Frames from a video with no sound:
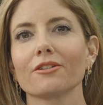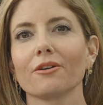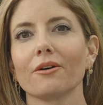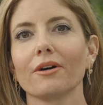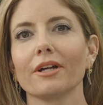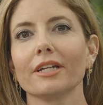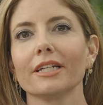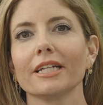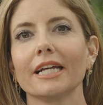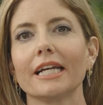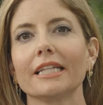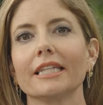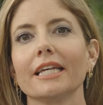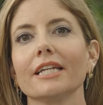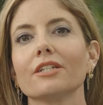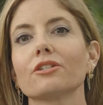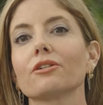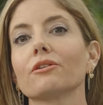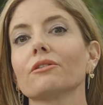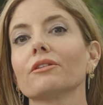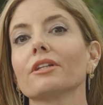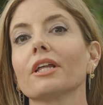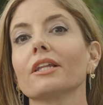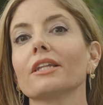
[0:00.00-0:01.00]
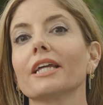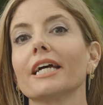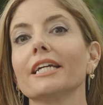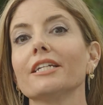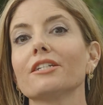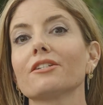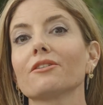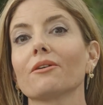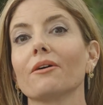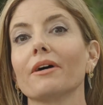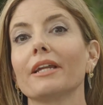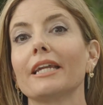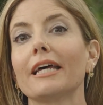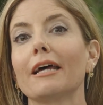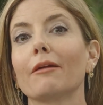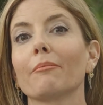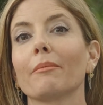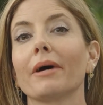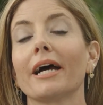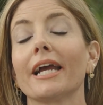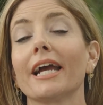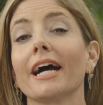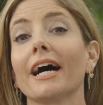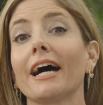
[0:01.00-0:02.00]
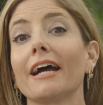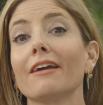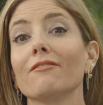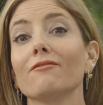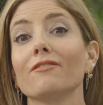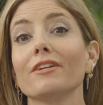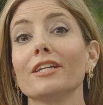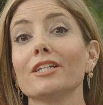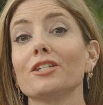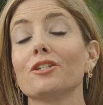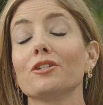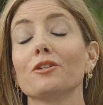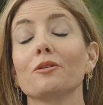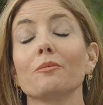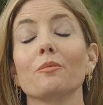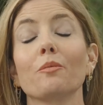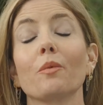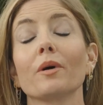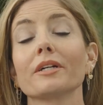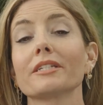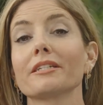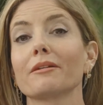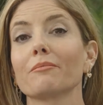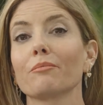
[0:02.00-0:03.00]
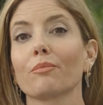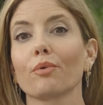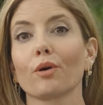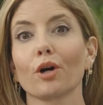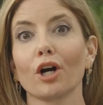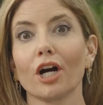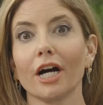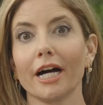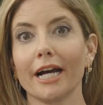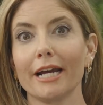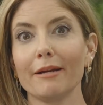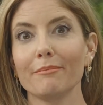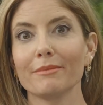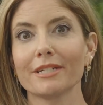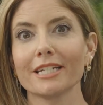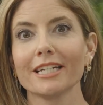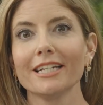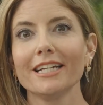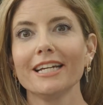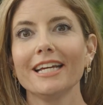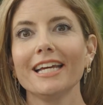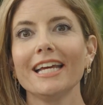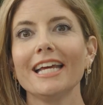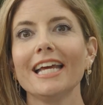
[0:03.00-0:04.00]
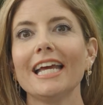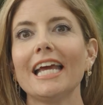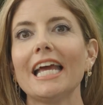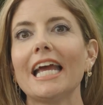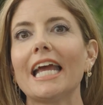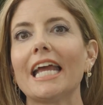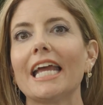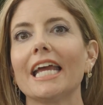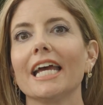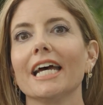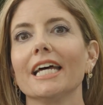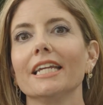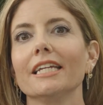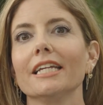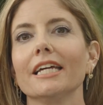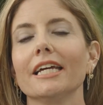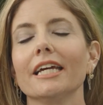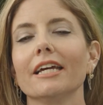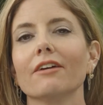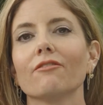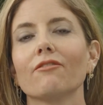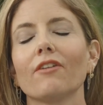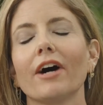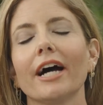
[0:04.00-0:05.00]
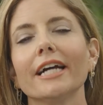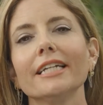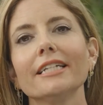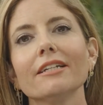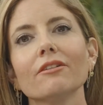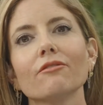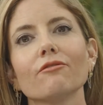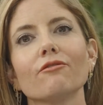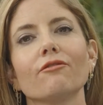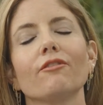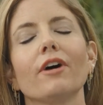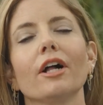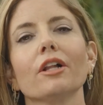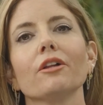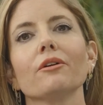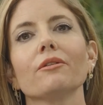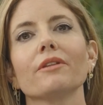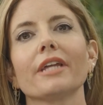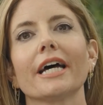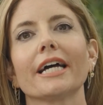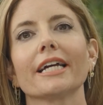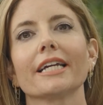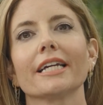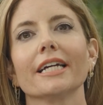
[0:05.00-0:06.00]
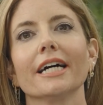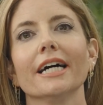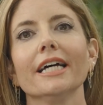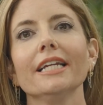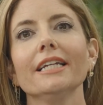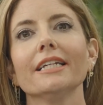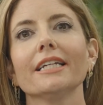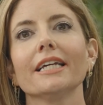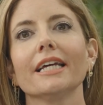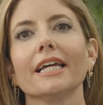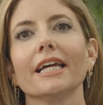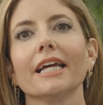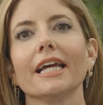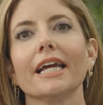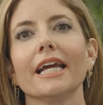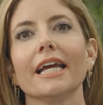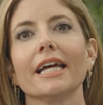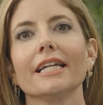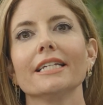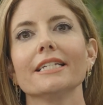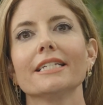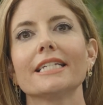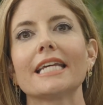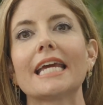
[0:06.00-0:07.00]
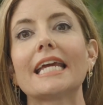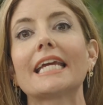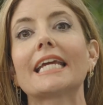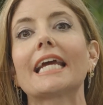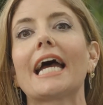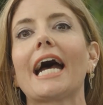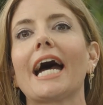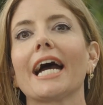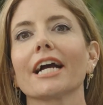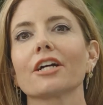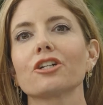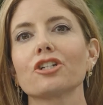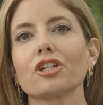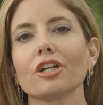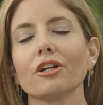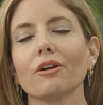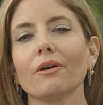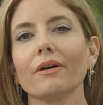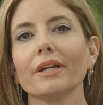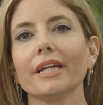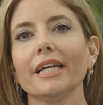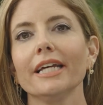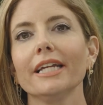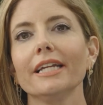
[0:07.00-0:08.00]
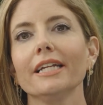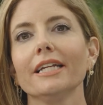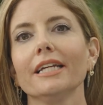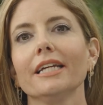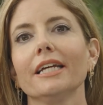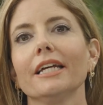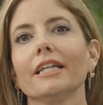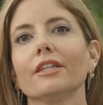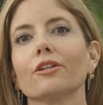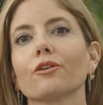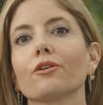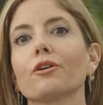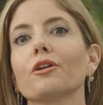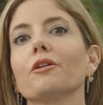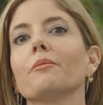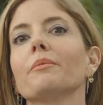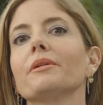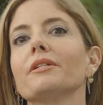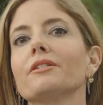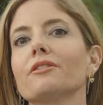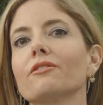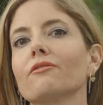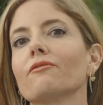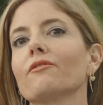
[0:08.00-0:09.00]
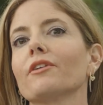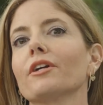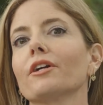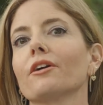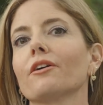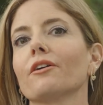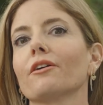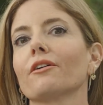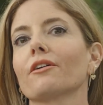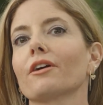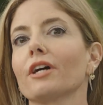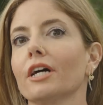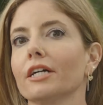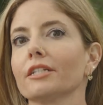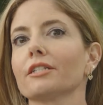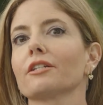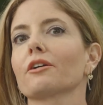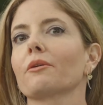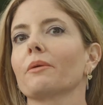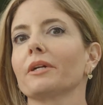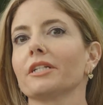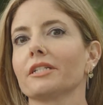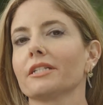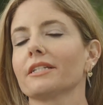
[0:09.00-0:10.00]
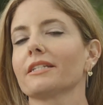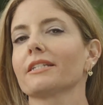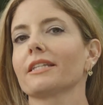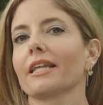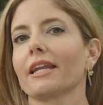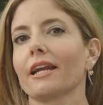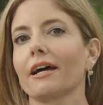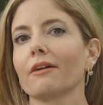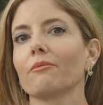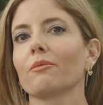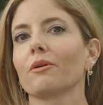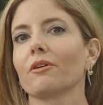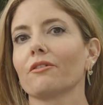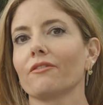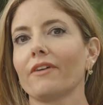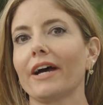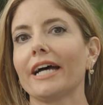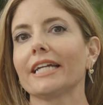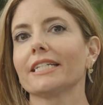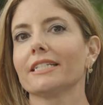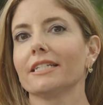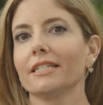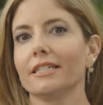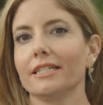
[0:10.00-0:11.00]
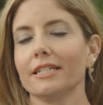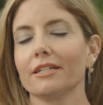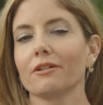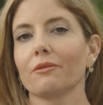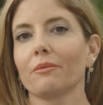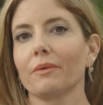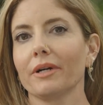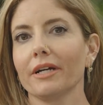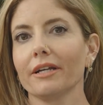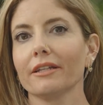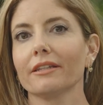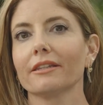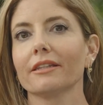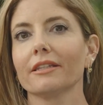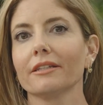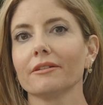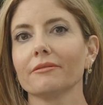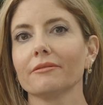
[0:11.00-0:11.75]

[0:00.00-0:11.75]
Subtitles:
on, and they turned the lights on, and my IV tube wasn't primed. And if I didn't follow that gut and take action on it, there could have been severe consequences that I would have had to deal with.